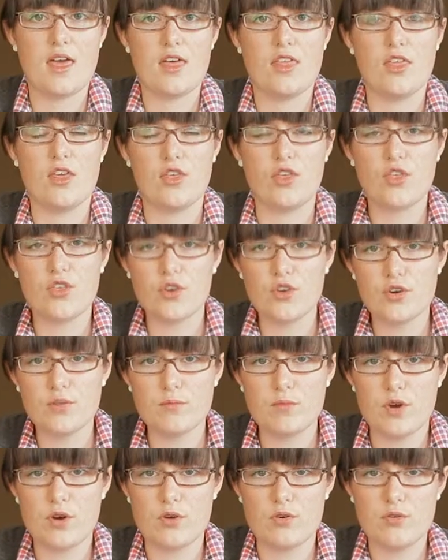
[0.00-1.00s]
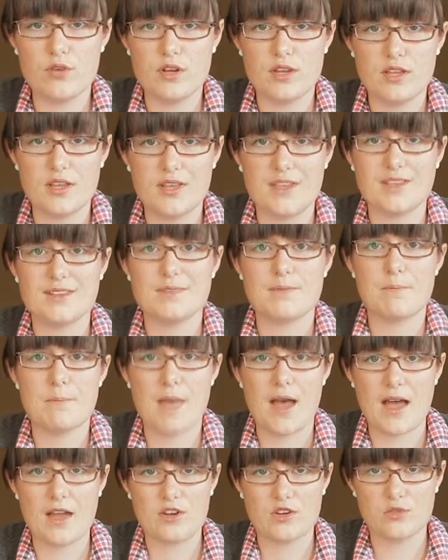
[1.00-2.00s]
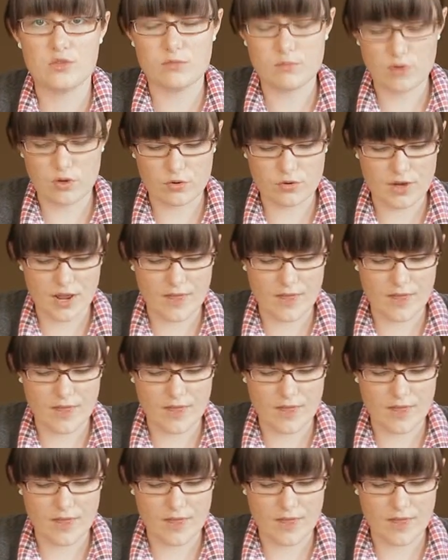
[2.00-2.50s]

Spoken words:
The third mode is manual mode,